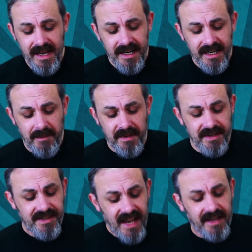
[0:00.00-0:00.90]
Number
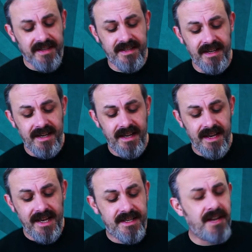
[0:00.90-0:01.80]
6
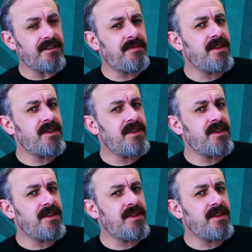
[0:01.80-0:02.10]
is going to be